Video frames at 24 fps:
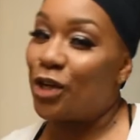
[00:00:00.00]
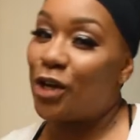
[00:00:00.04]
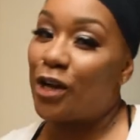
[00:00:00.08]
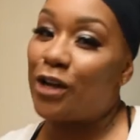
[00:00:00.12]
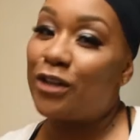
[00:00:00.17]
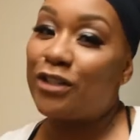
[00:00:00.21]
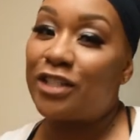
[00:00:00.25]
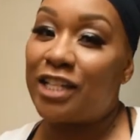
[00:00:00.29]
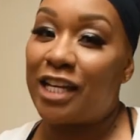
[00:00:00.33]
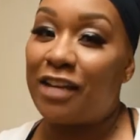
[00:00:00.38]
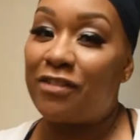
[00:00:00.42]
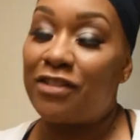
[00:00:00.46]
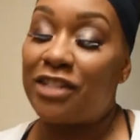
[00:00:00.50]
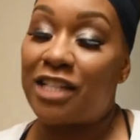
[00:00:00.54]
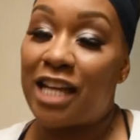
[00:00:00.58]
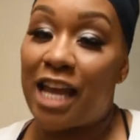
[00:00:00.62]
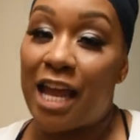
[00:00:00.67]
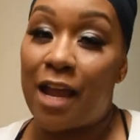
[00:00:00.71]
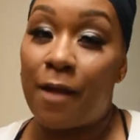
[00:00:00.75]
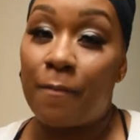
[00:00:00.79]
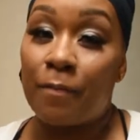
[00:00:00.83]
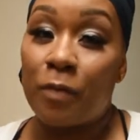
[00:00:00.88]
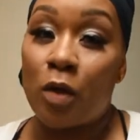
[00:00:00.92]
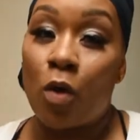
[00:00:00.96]
girl, Chef
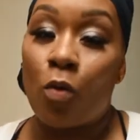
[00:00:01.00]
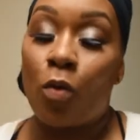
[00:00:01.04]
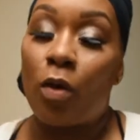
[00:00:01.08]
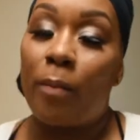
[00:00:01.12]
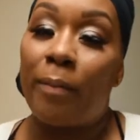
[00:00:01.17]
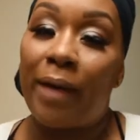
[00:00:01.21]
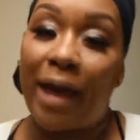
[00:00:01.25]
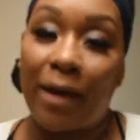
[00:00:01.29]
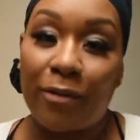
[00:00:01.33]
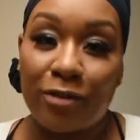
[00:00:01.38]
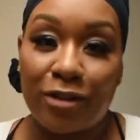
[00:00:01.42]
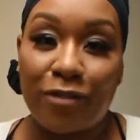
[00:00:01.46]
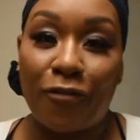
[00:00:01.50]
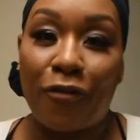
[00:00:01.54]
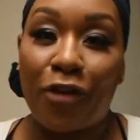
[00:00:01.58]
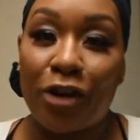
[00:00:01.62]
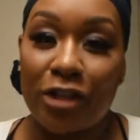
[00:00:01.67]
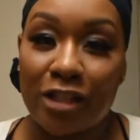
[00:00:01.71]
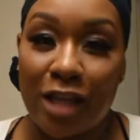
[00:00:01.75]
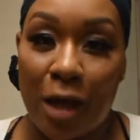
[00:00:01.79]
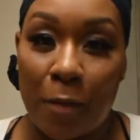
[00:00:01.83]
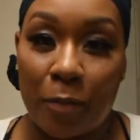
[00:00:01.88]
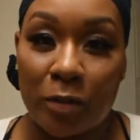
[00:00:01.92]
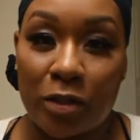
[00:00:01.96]
Shay. We're back with the
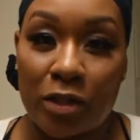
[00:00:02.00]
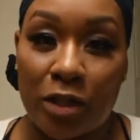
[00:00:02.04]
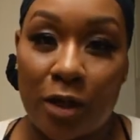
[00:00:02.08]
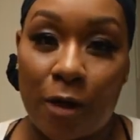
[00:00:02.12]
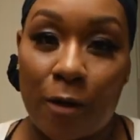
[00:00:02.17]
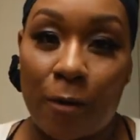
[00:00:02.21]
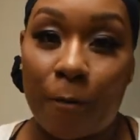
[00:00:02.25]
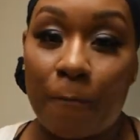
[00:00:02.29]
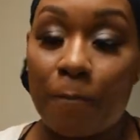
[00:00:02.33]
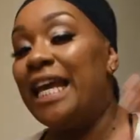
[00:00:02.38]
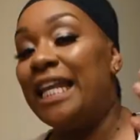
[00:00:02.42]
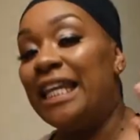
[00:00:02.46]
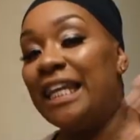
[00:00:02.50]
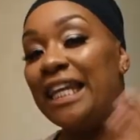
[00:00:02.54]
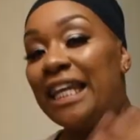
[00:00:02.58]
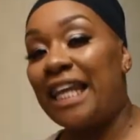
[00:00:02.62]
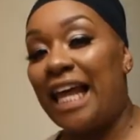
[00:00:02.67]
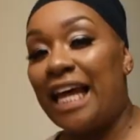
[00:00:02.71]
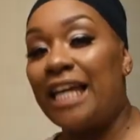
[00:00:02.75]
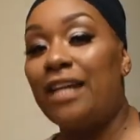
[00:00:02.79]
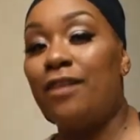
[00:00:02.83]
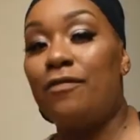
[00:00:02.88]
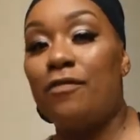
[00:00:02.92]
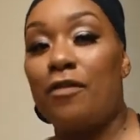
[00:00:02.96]
first episode. In
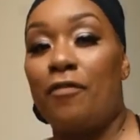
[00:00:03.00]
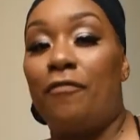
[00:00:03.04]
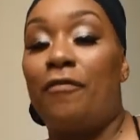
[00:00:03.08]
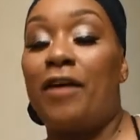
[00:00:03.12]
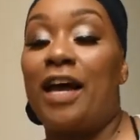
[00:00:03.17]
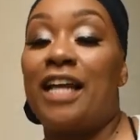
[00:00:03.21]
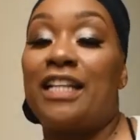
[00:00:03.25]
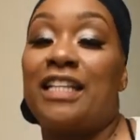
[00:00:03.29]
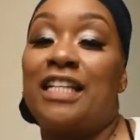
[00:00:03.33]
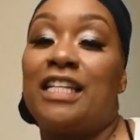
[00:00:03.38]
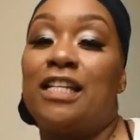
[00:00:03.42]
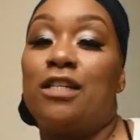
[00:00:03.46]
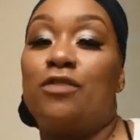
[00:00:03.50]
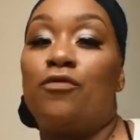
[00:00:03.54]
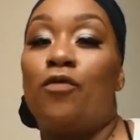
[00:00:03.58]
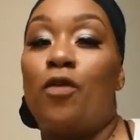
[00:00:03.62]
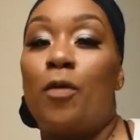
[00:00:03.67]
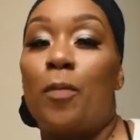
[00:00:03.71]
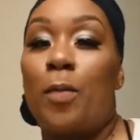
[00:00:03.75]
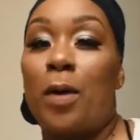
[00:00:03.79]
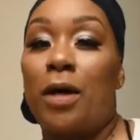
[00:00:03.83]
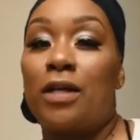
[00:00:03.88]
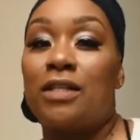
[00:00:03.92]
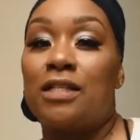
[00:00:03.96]
light of the fact that it's
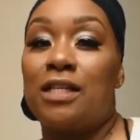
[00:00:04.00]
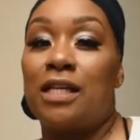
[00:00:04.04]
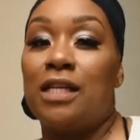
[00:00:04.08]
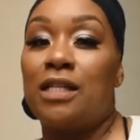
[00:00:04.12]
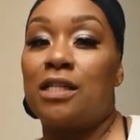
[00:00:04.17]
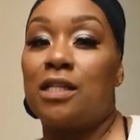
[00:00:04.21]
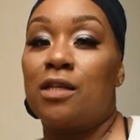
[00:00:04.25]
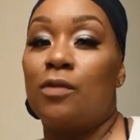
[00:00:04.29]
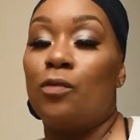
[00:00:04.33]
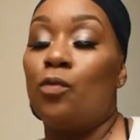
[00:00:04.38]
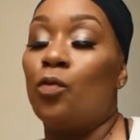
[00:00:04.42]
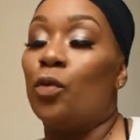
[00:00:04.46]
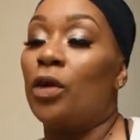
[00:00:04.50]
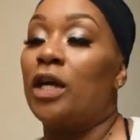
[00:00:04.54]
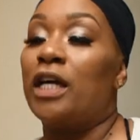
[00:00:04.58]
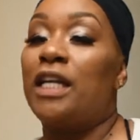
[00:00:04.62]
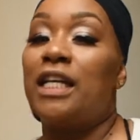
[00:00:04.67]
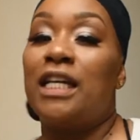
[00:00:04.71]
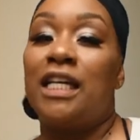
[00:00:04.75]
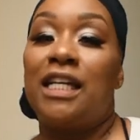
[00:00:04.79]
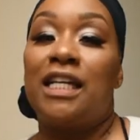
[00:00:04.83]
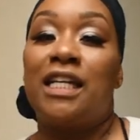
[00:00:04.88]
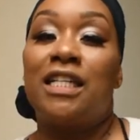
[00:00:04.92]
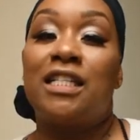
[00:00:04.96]
football season, we're
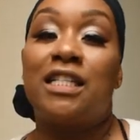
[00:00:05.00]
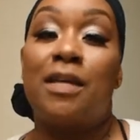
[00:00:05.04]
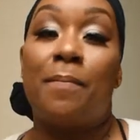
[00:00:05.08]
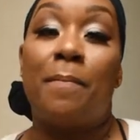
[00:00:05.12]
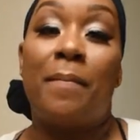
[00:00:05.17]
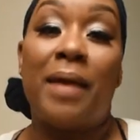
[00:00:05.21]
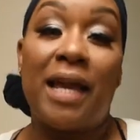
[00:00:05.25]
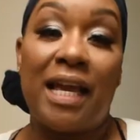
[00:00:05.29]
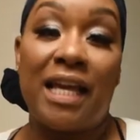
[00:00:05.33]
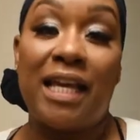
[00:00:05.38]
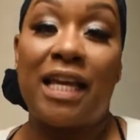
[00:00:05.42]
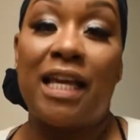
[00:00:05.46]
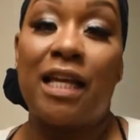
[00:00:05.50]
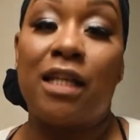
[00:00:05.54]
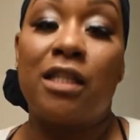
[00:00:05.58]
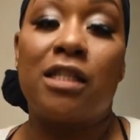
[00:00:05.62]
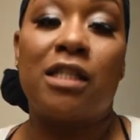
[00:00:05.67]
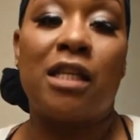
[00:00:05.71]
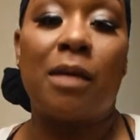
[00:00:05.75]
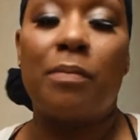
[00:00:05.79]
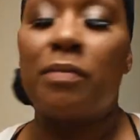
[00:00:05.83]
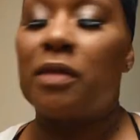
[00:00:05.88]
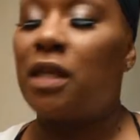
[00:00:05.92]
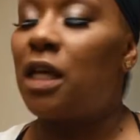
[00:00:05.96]
gonna get into making
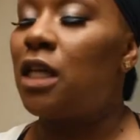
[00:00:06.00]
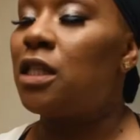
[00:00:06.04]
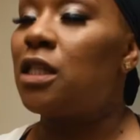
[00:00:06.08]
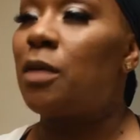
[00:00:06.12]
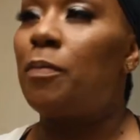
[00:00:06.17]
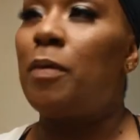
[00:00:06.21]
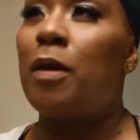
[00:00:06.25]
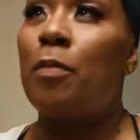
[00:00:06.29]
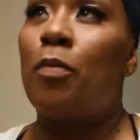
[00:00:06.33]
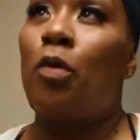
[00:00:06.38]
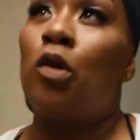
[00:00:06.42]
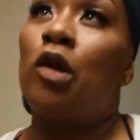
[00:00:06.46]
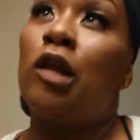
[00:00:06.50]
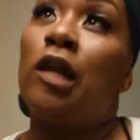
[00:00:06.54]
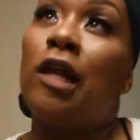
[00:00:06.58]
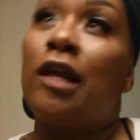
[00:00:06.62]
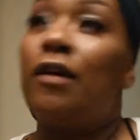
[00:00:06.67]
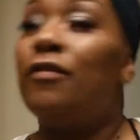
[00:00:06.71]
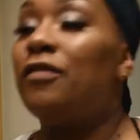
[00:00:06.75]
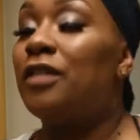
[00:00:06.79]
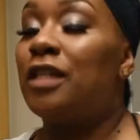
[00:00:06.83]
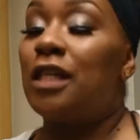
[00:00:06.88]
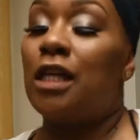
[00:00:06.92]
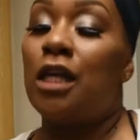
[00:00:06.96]
some things that people
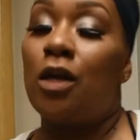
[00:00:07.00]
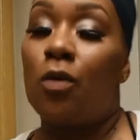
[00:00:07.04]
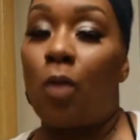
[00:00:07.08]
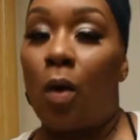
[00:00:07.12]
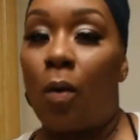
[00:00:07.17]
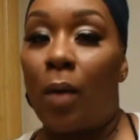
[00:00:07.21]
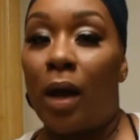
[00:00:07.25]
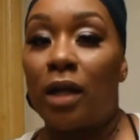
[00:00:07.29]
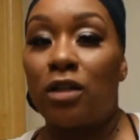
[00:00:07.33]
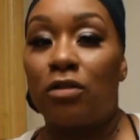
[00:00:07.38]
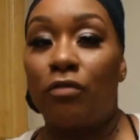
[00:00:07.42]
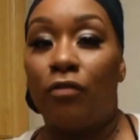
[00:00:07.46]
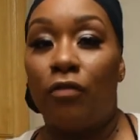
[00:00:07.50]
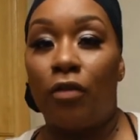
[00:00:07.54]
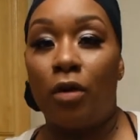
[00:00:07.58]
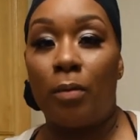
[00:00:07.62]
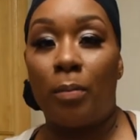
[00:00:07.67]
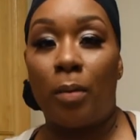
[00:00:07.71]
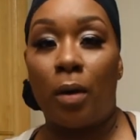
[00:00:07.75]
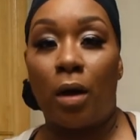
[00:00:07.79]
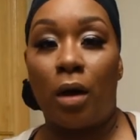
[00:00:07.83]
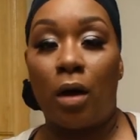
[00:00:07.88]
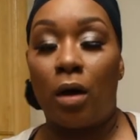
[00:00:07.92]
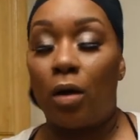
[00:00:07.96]
love to eat while watching
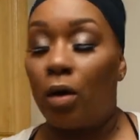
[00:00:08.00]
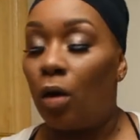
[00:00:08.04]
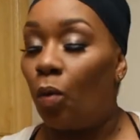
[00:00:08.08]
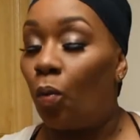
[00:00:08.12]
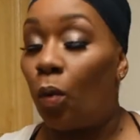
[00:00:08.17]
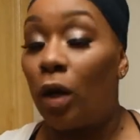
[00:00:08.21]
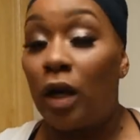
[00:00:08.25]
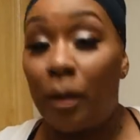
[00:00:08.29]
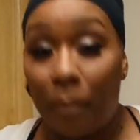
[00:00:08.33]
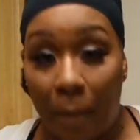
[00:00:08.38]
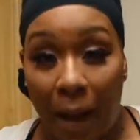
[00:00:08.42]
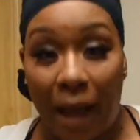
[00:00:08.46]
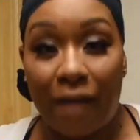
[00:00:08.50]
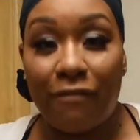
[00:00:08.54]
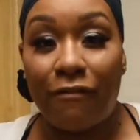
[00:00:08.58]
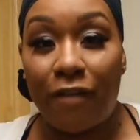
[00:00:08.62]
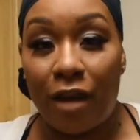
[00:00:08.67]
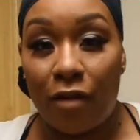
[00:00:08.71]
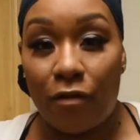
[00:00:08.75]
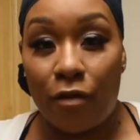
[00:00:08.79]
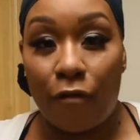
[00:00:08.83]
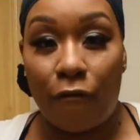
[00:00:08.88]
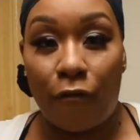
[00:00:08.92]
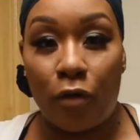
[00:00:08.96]
football. One of my
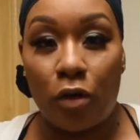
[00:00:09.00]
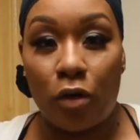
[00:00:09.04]
favorite